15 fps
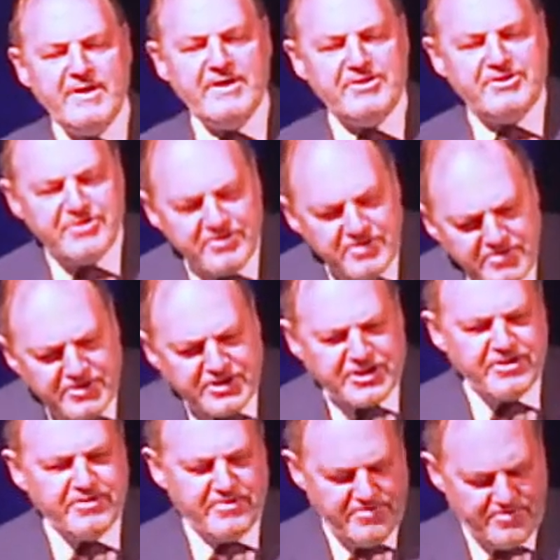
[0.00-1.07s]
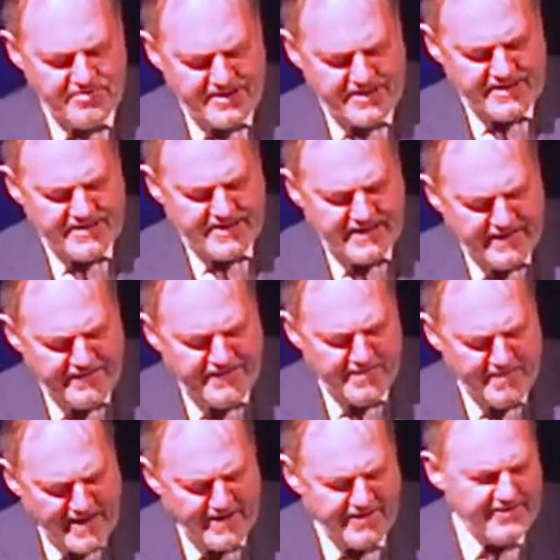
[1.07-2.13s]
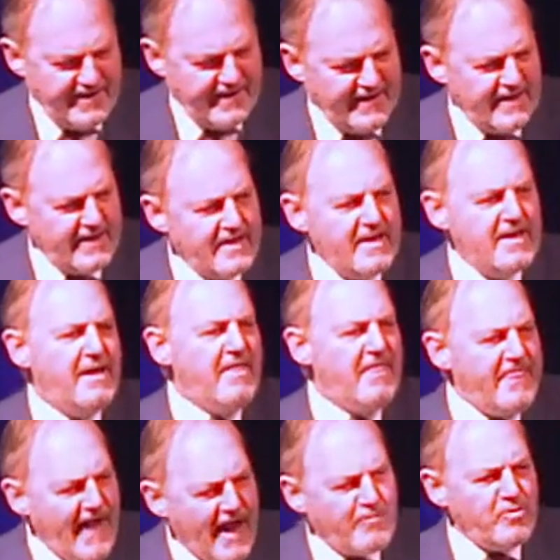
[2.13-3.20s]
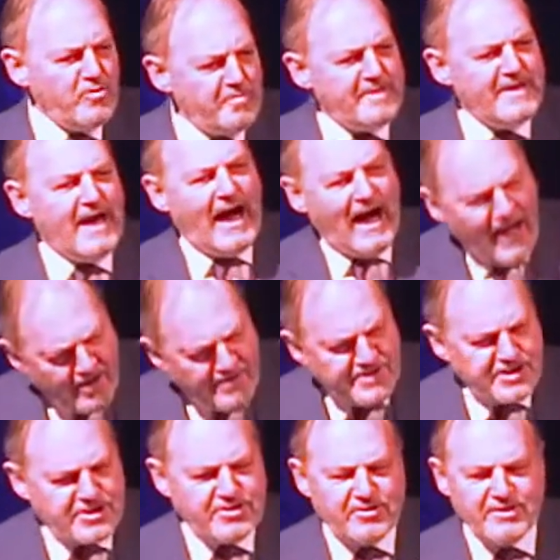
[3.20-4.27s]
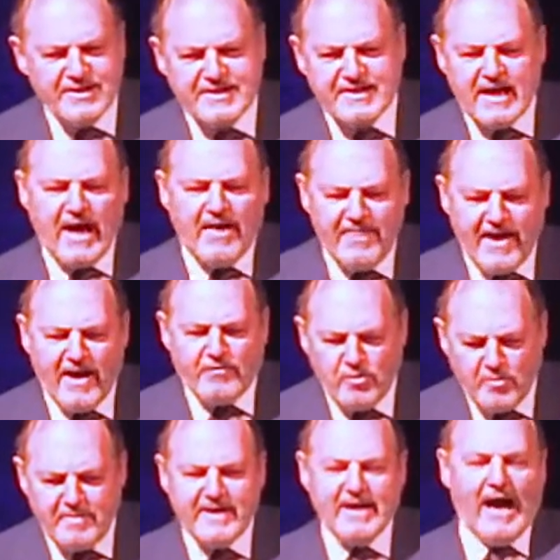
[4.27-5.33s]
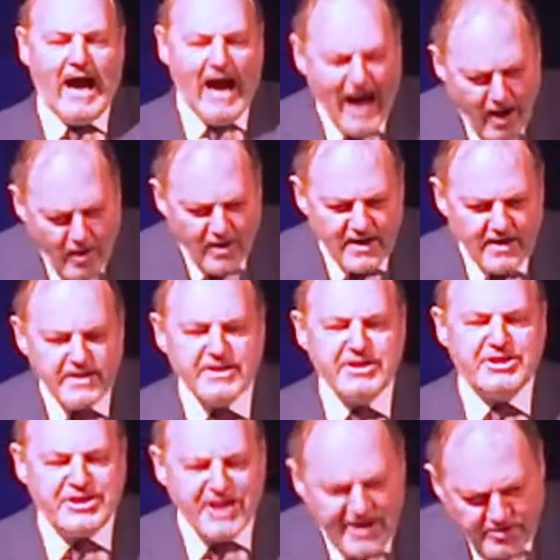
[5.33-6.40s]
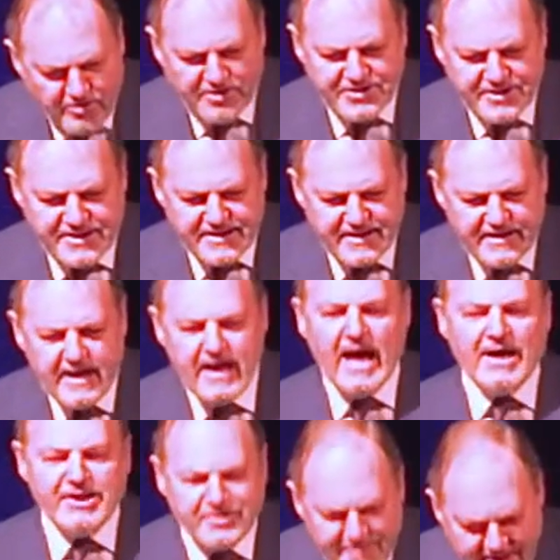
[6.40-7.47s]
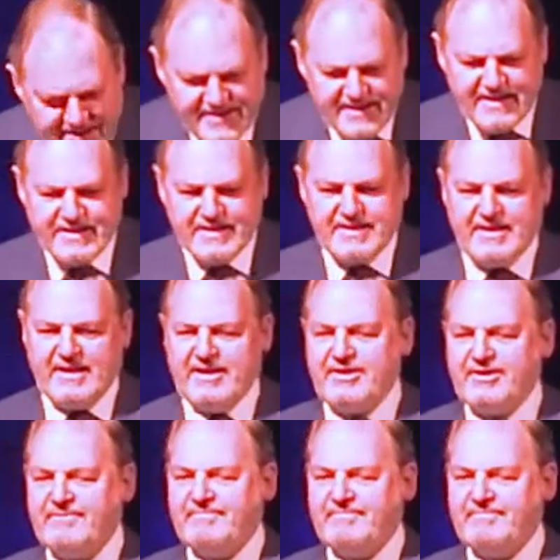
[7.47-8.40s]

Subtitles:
we do choose to give them anything, that will be our choice and that will be our generosity and should be seen as such.